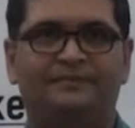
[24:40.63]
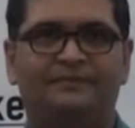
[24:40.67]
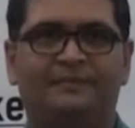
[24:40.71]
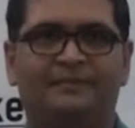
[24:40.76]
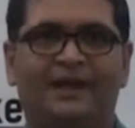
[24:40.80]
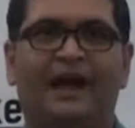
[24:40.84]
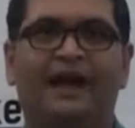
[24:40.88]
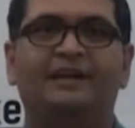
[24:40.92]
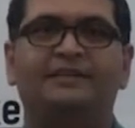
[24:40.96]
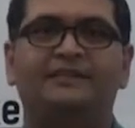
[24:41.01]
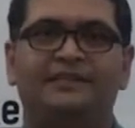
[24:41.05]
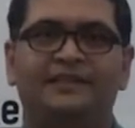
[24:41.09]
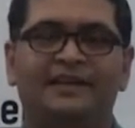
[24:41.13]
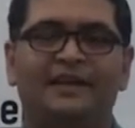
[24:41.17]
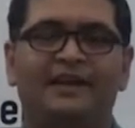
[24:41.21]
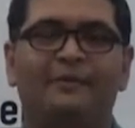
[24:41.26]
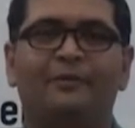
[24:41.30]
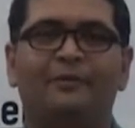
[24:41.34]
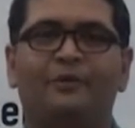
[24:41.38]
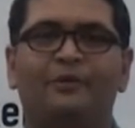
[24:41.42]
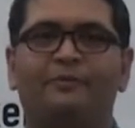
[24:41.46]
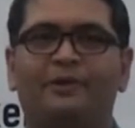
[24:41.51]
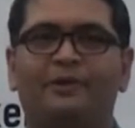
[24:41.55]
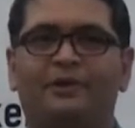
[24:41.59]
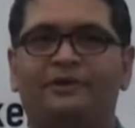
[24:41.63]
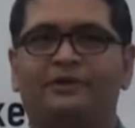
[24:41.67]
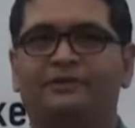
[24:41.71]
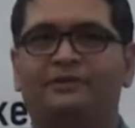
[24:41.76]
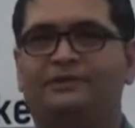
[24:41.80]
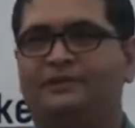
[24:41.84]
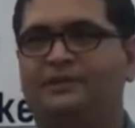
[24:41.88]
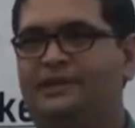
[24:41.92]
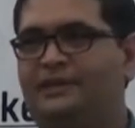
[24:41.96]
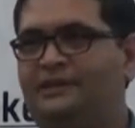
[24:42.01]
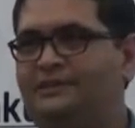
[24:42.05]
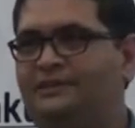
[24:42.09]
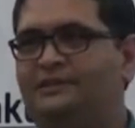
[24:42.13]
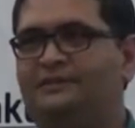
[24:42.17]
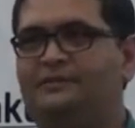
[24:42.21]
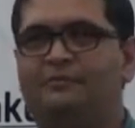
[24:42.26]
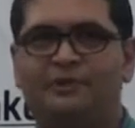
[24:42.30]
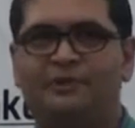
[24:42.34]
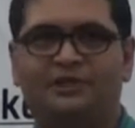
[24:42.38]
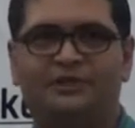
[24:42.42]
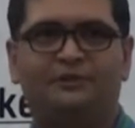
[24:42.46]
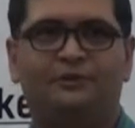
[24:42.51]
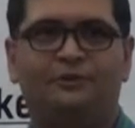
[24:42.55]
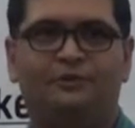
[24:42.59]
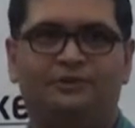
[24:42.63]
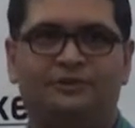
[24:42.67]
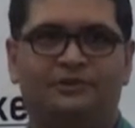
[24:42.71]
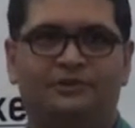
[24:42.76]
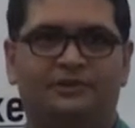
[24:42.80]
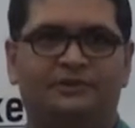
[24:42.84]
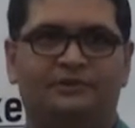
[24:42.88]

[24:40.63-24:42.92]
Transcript: And Singapore because it's much bigger.